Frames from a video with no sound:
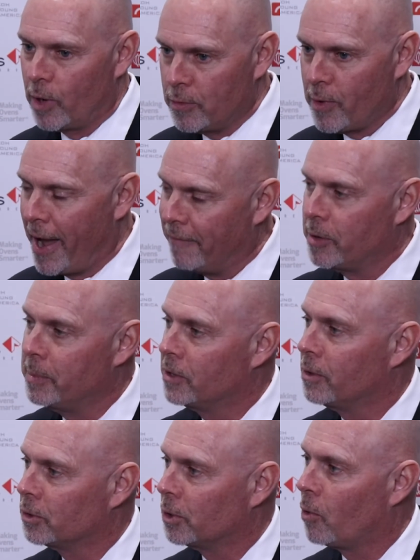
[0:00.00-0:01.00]
you have to meet
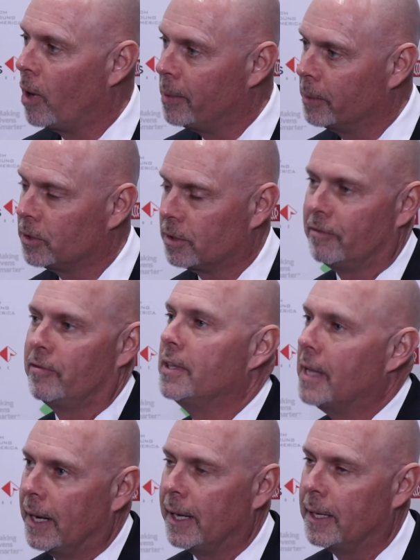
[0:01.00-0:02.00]
those requirements to feed
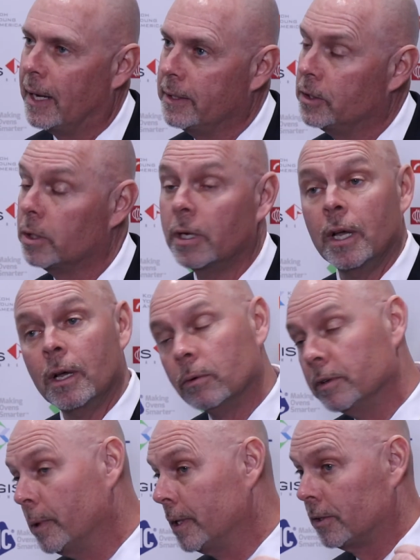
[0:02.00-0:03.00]
that AI engine.
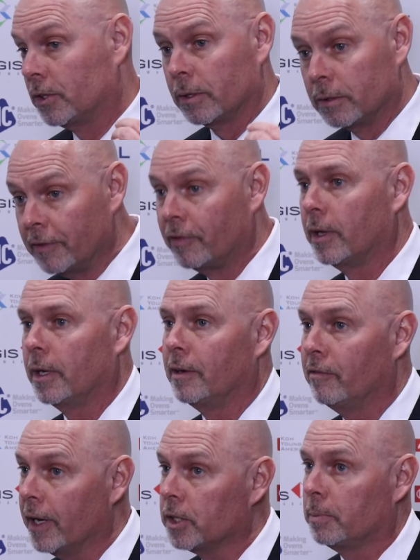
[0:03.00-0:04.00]
We've made a significant
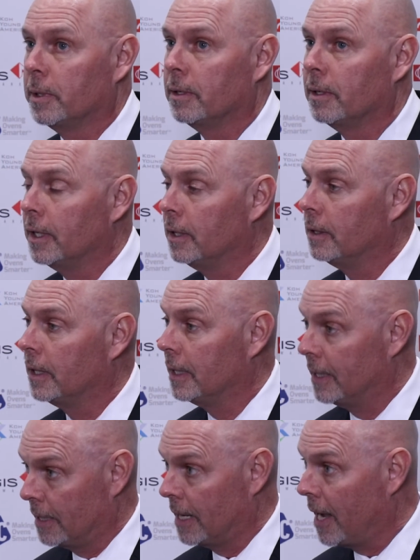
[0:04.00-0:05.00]
investment
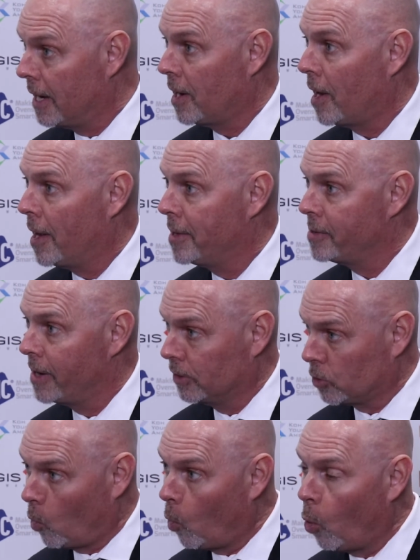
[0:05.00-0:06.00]
in AI
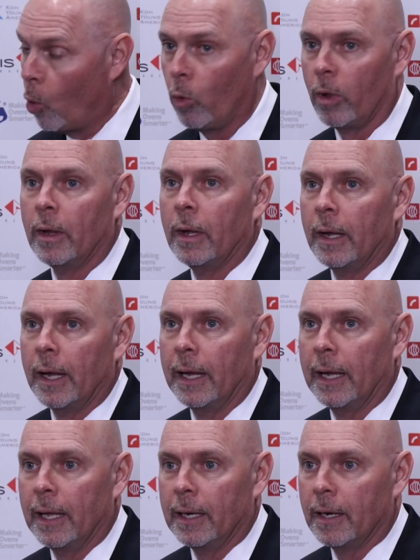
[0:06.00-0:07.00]
as a whole,
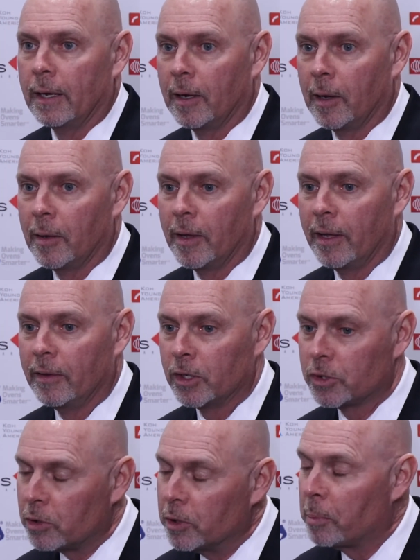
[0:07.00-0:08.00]
and
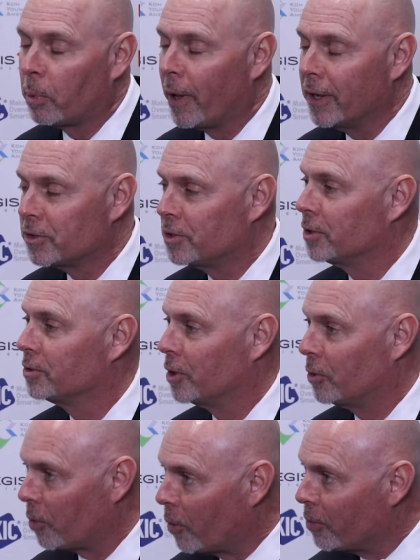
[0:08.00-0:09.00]
there's certainly plans to
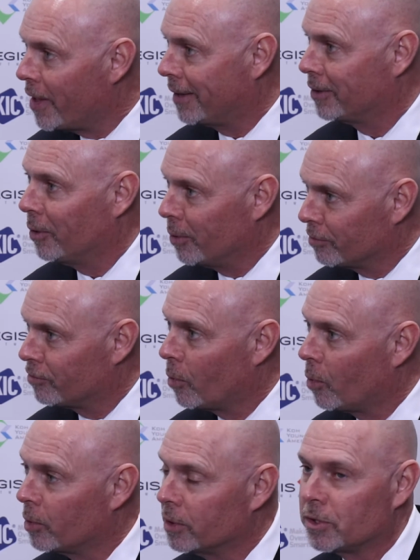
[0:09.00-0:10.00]
grow that going
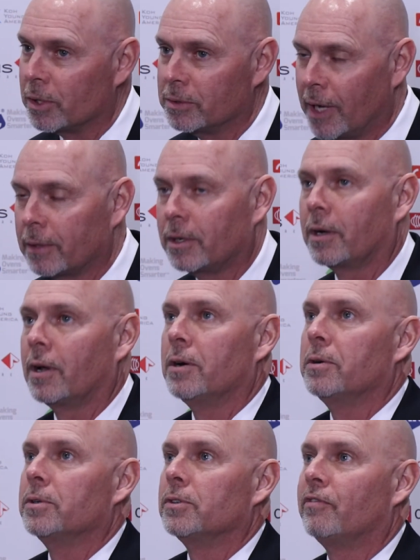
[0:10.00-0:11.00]
forward. So Dr.
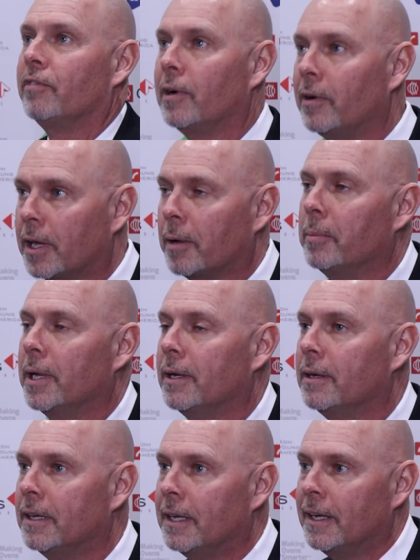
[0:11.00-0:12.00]
Koh is very committed